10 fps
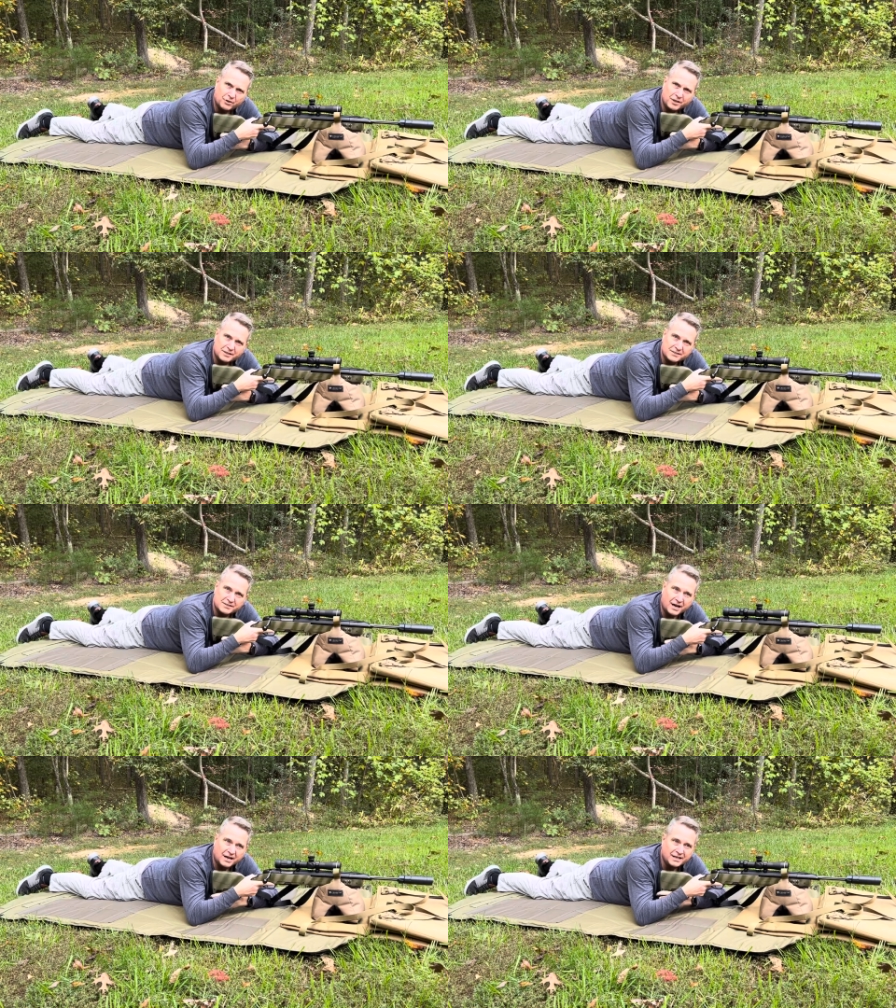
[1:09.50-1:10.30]
on the
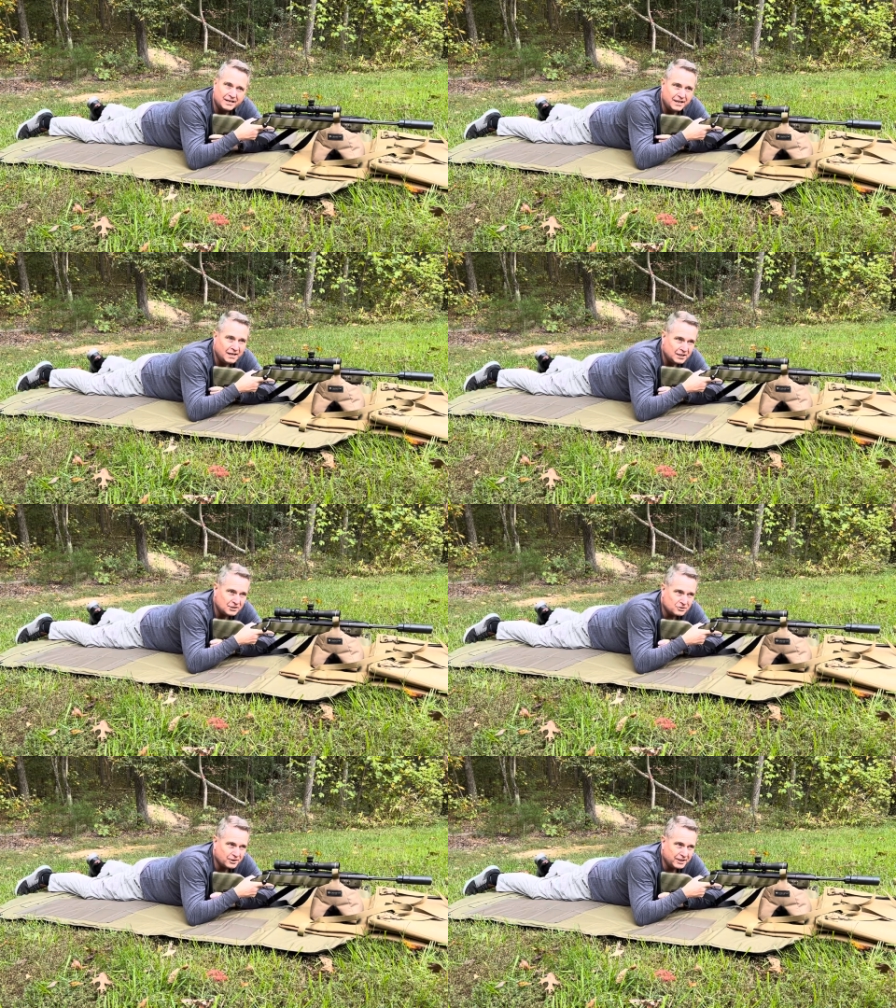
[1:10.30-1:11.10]
stock
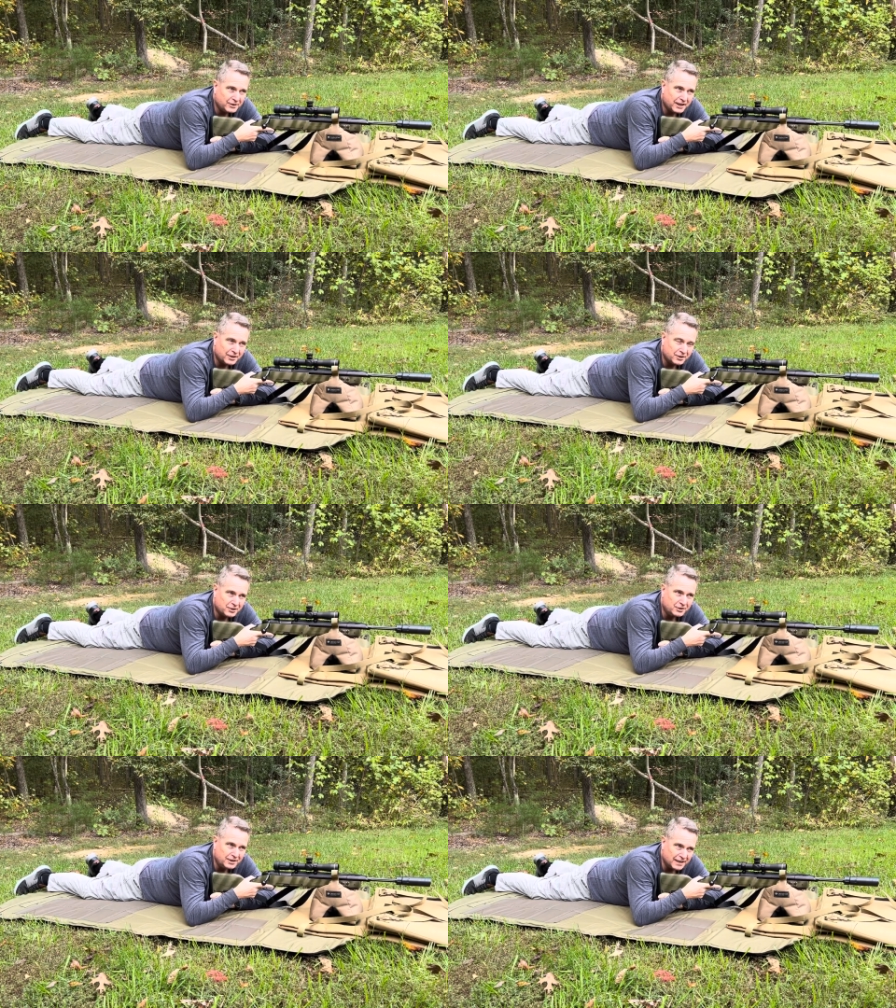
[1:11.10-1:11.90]
so that you get a
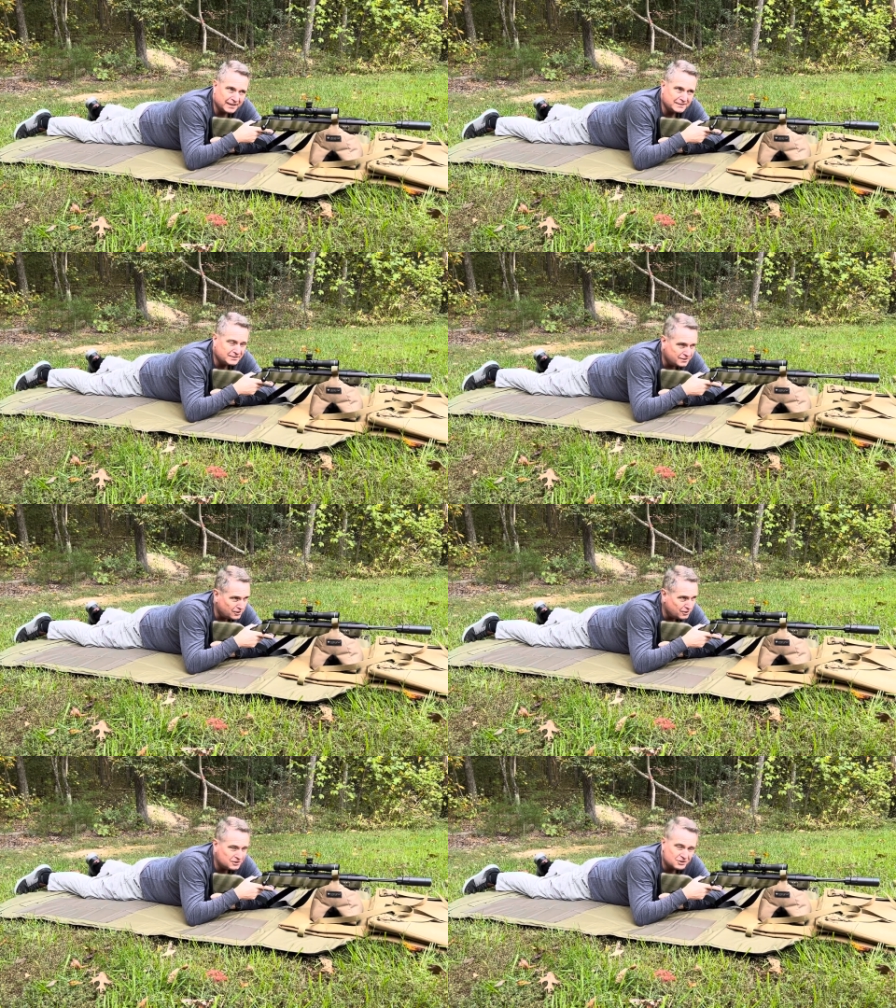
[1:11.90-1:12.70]
nice,
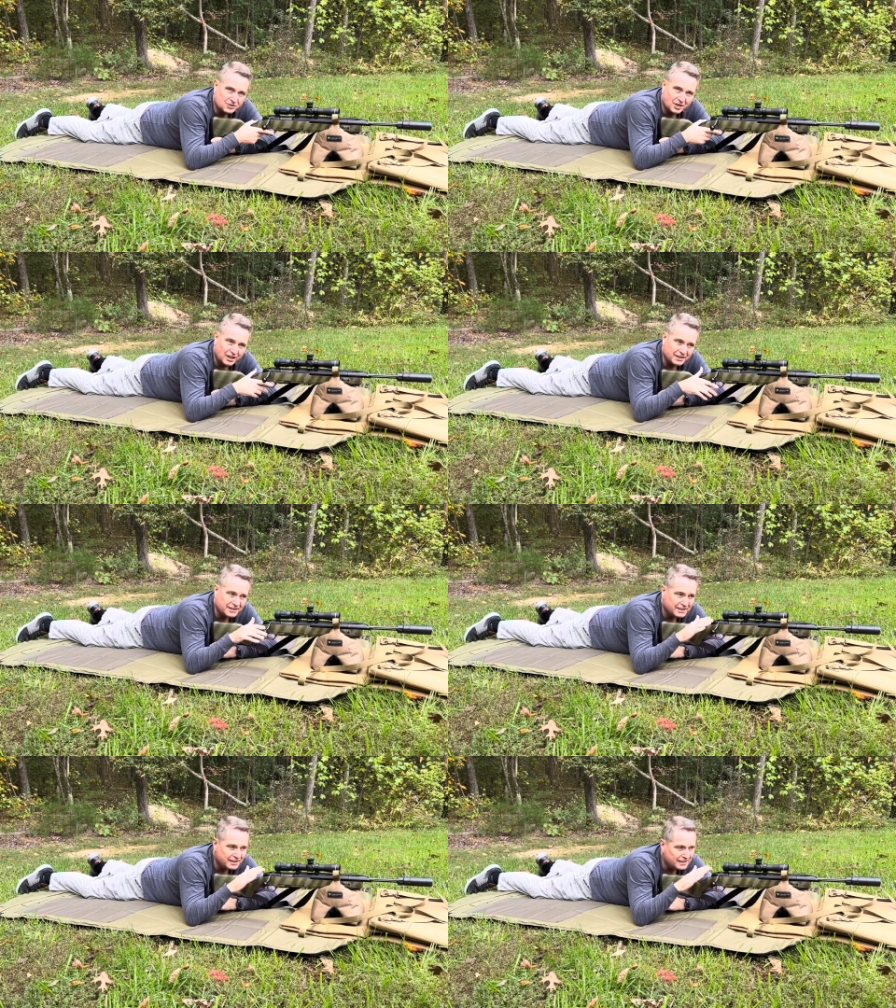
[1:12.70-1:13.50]
good, solid